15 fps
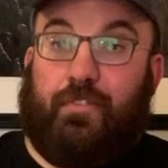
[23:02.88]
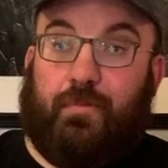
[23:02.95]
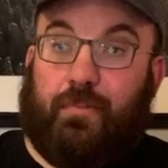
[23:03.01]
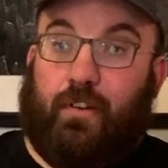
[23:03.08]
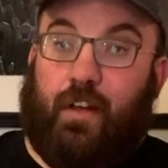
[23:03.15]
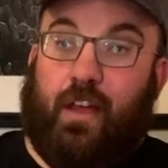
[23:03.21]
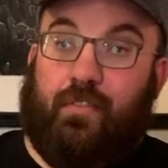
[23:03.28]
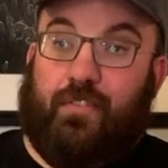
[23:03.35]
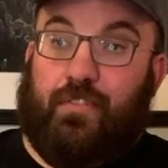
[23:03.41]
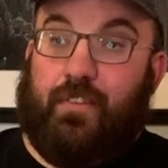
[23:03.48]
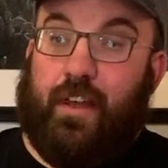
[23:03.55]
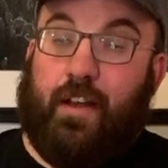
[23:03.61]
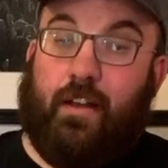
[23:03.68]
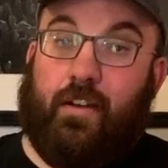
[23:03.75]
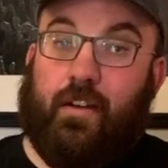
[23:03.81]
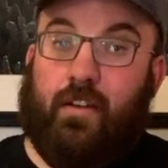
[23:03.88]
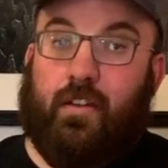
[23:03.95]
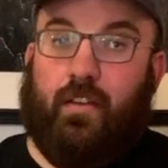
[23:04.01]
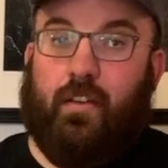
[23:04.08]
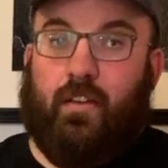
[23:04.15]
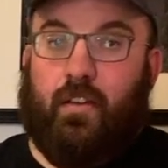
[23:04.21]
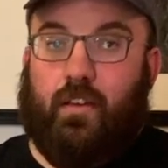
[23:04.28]
subscribe, and share.
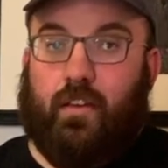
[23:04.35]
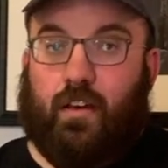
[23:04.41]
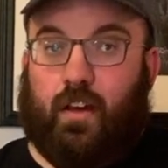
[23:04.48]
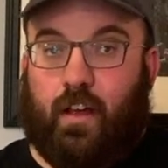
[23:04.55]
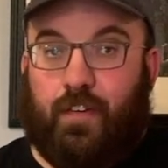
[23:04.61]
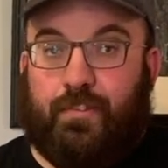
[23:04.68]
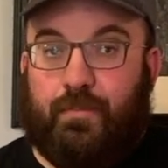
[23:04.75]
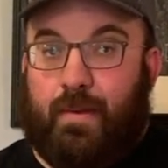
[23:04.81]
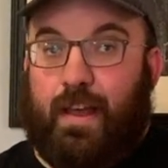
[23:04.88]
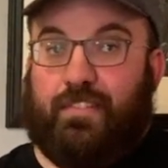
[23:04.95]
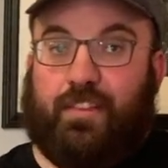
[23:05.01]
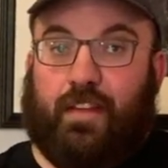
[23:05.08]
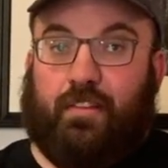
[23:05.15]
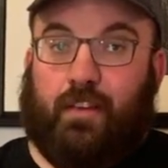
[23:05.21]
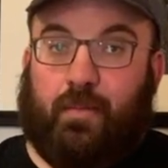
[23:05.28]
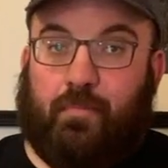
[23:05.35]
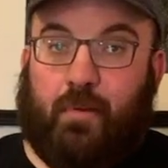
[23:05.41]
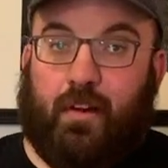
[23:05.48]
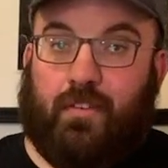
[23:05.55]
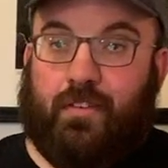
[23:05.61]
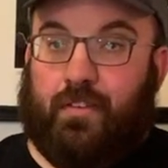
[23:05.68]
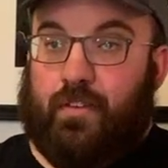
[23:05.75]
Smash that like
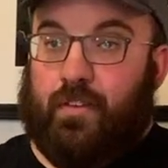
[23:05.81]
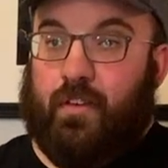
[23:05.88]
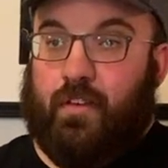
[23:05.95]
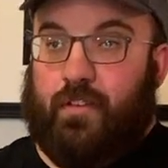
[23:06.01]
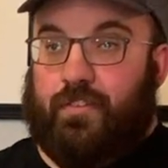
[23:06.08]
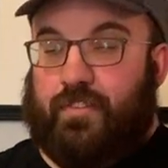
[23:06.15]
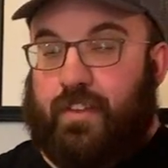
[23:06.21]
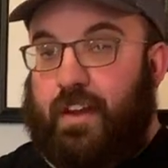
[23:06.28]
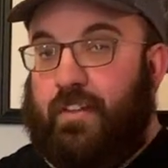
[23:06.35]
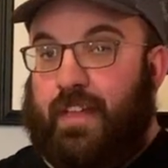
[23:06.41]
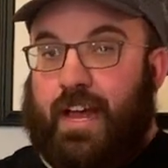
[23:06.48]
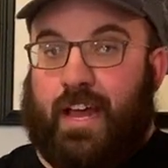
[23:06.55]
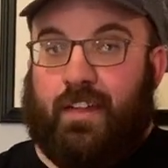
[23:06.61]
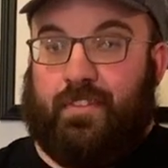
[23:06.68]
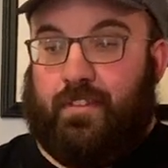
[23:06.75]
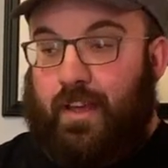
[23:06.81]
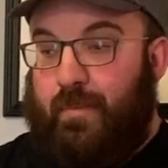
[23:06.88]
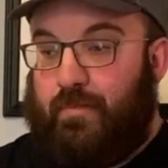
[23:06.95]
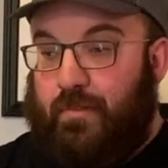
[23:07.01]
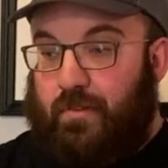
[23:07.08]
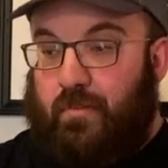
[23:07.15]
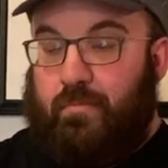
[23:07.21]
button, share that,
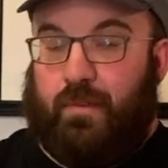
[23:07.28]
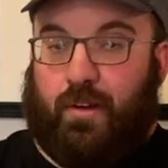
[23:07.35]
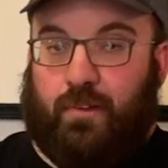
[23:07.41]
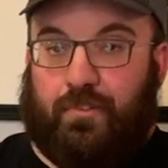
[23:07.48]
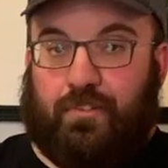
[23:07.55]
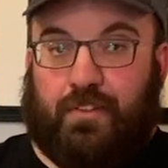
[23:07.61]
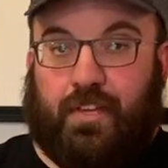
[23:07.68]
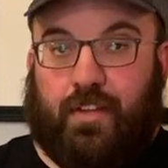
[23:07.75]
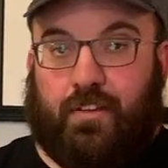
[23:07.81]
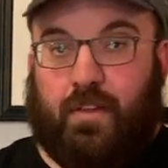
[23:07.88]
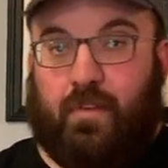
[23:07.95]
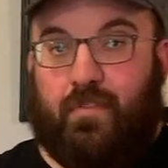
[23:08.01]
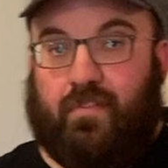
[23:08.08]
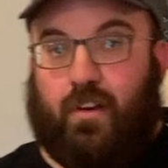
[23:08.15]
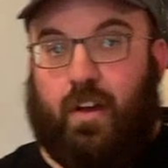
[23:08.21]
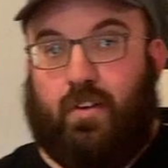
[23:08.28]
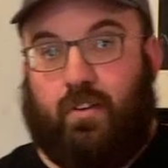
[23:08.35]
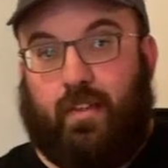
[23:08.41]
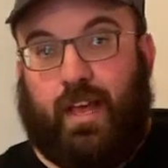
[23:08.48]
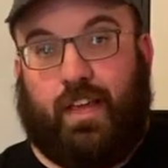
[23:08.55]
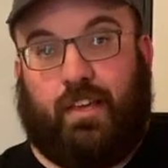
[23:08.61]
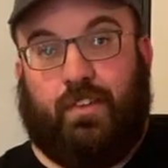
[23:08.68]
tap the little bell so you get notified,
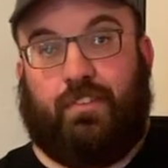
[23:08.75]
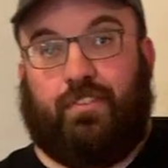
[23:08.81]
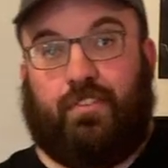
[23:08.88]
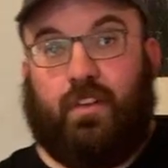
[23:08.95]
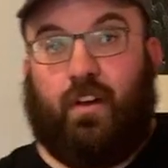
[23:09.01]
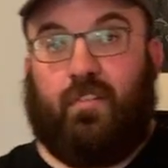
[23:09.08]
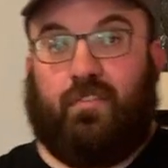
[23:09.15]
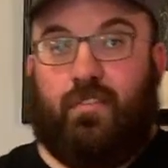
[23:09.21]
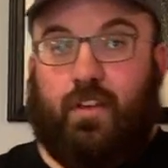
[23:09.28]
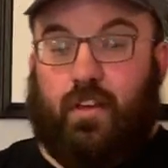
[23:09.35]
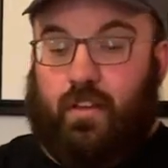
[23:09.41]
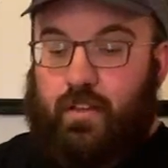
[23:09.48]
all that good stuff.